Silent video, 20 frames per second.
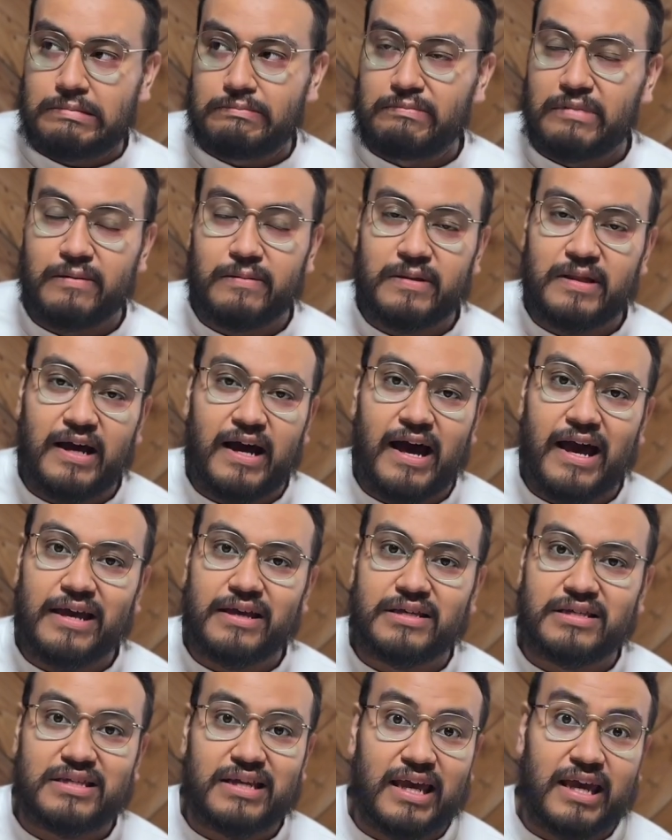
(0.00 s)
maybe the
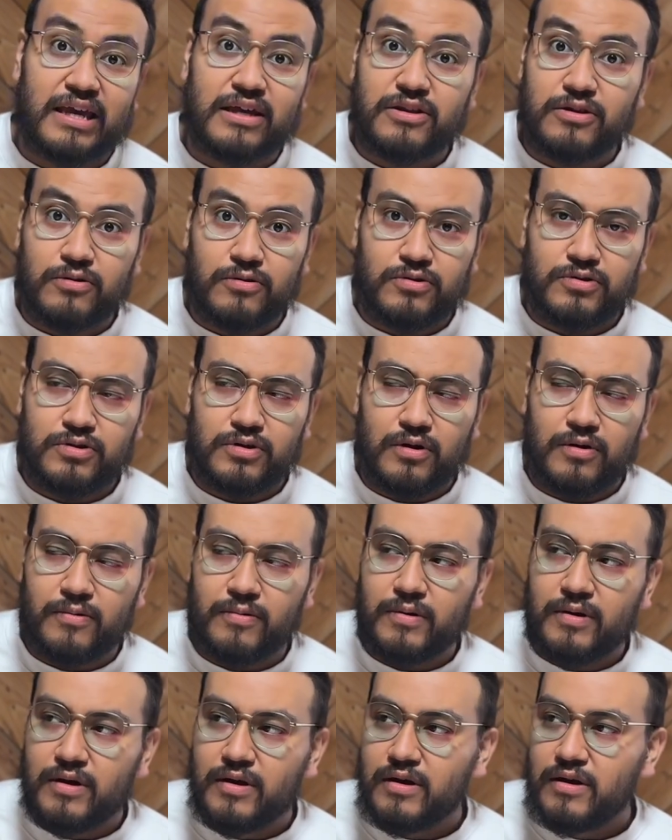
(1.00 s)
highest 80 or
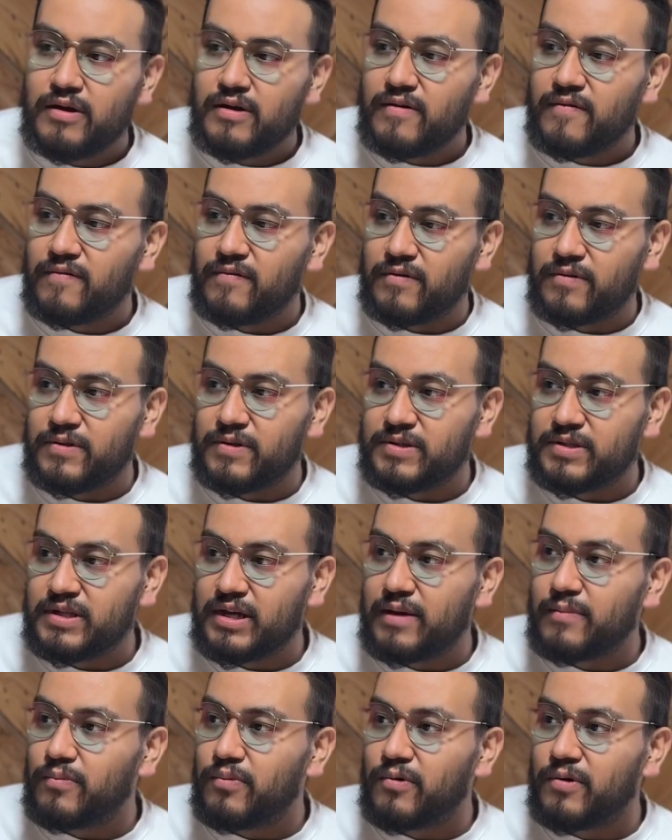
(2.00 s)
so for this
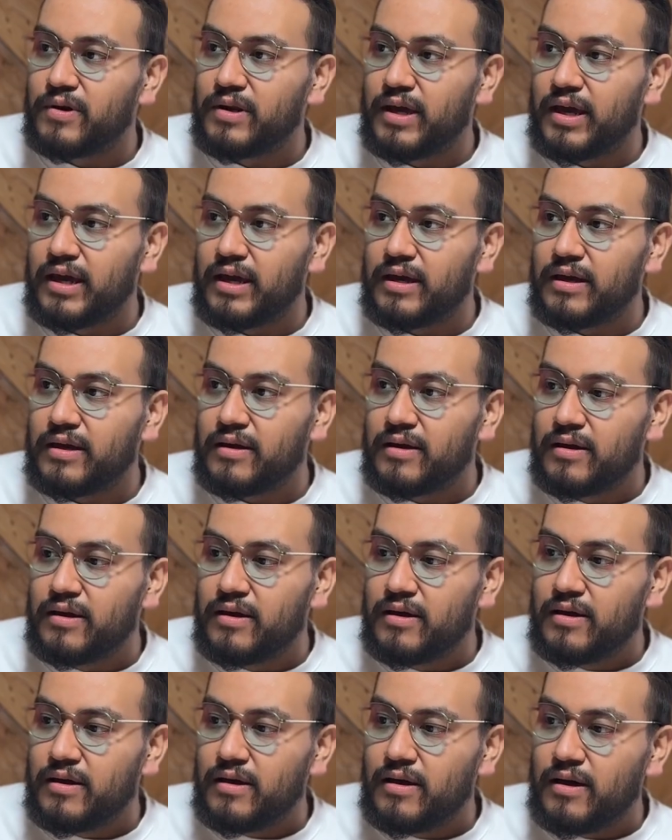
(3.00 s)
9.8.
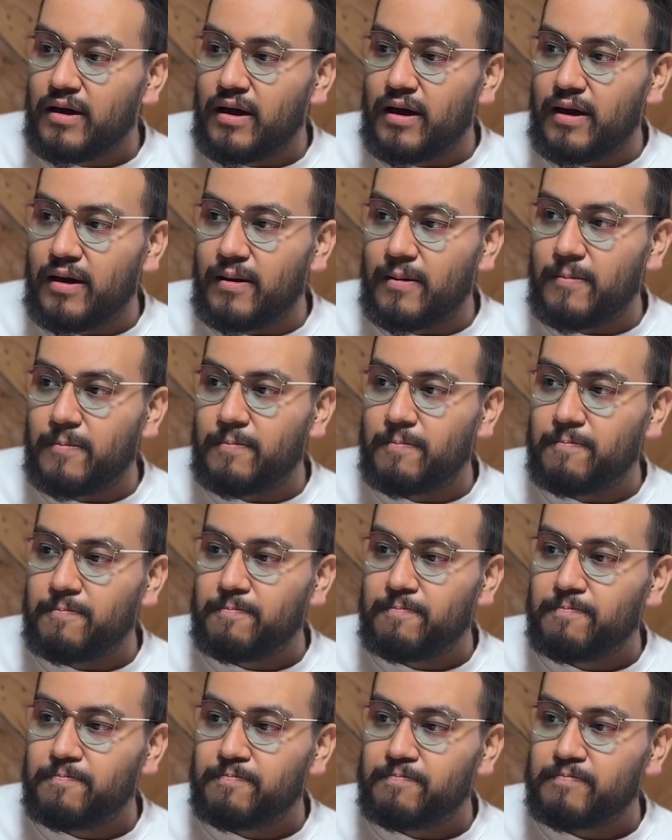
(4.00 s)
I
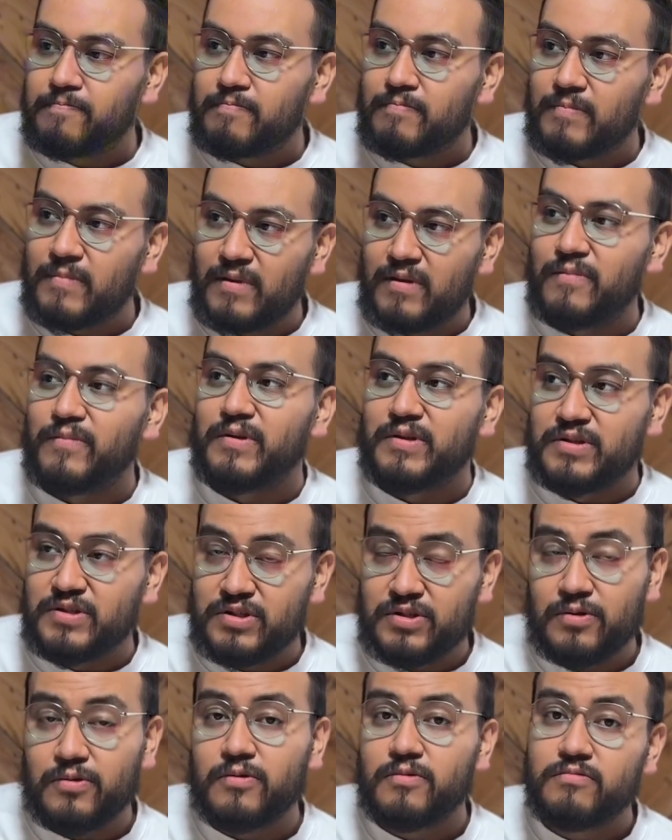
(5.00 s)
mean, it's
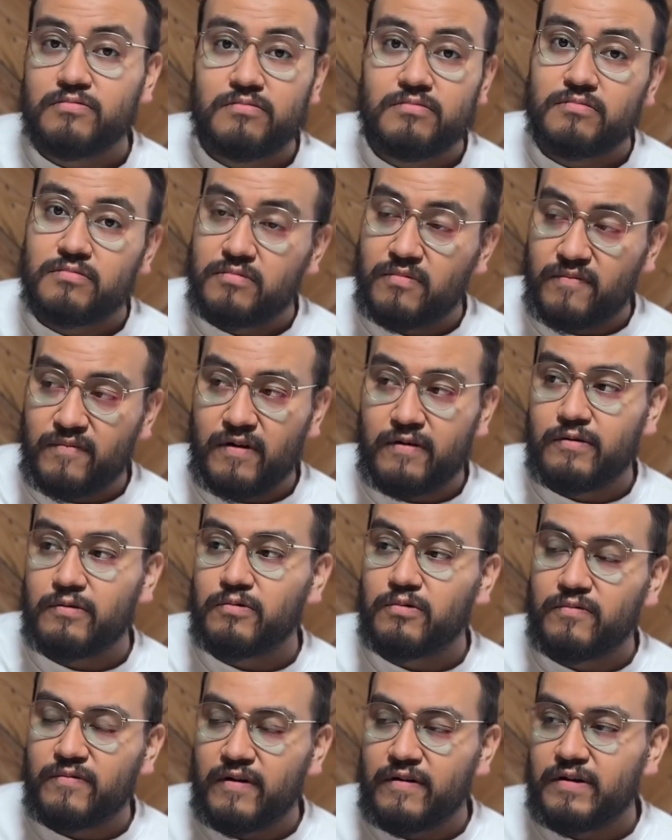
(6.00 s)
still very
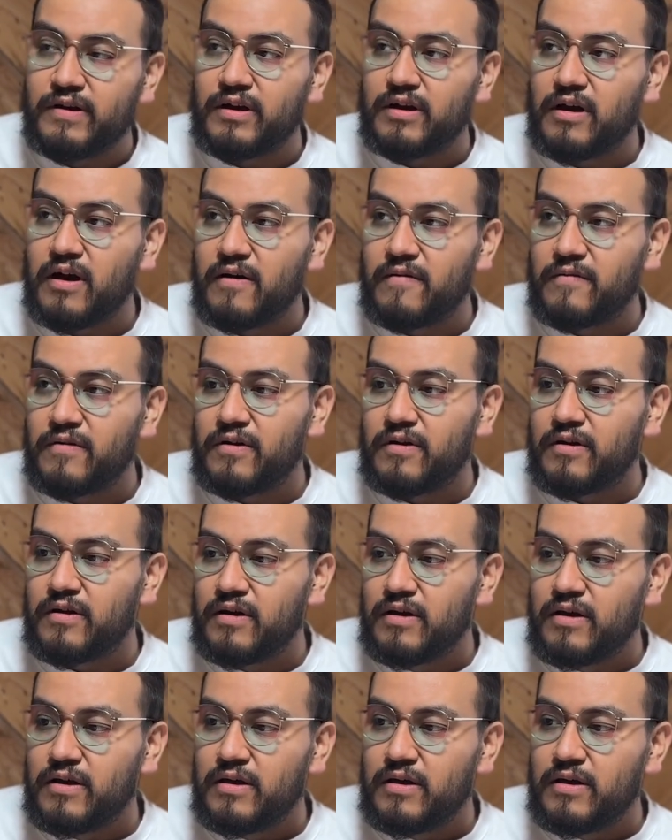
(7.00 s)
cool variant cover.